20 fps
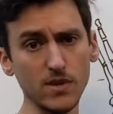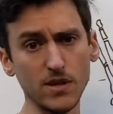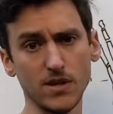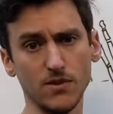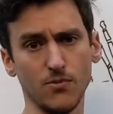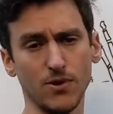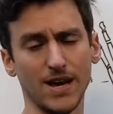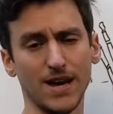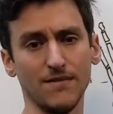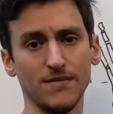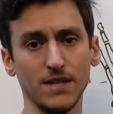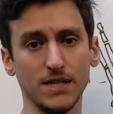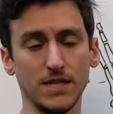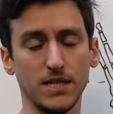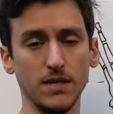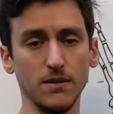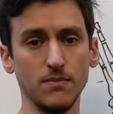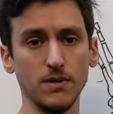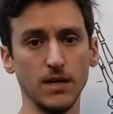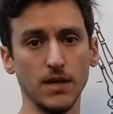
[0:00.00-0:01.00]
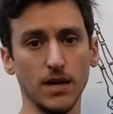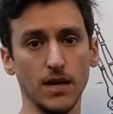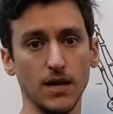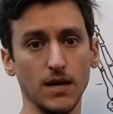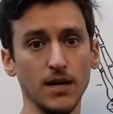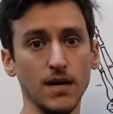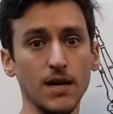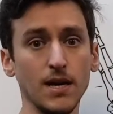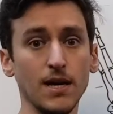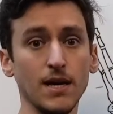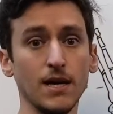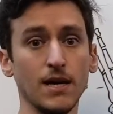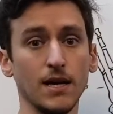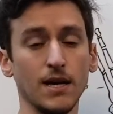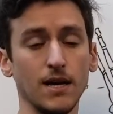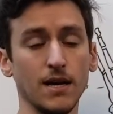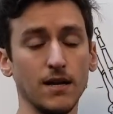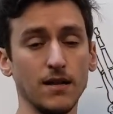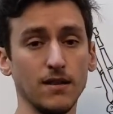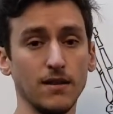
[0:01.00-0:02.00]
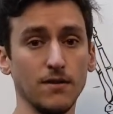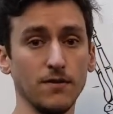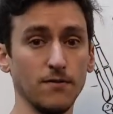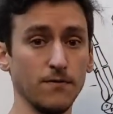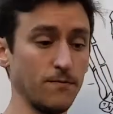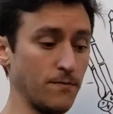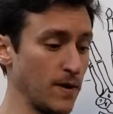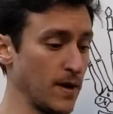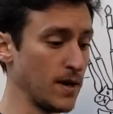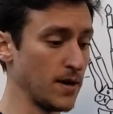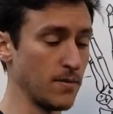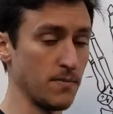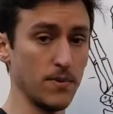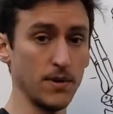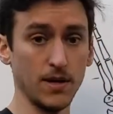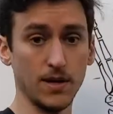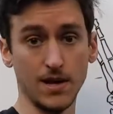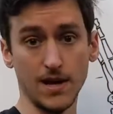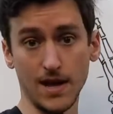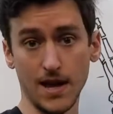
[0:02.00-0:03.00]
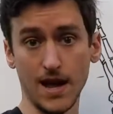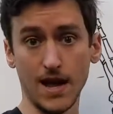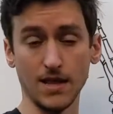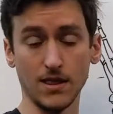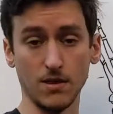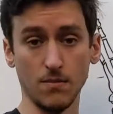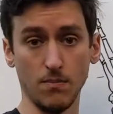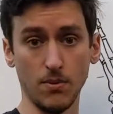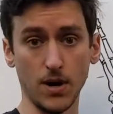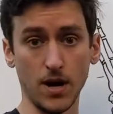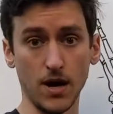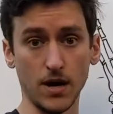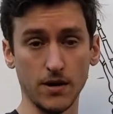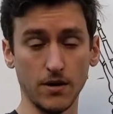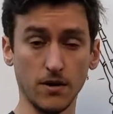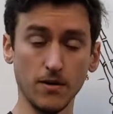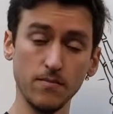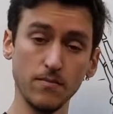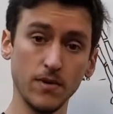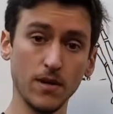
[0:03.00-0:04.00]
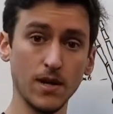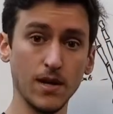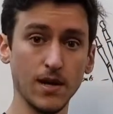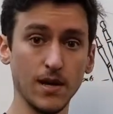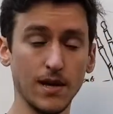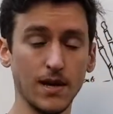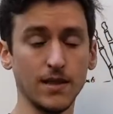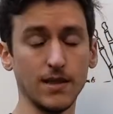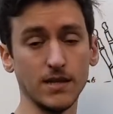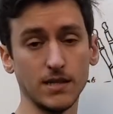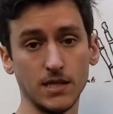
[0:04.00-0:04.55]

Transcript: and we have the tibia and the fib at the bottom, and the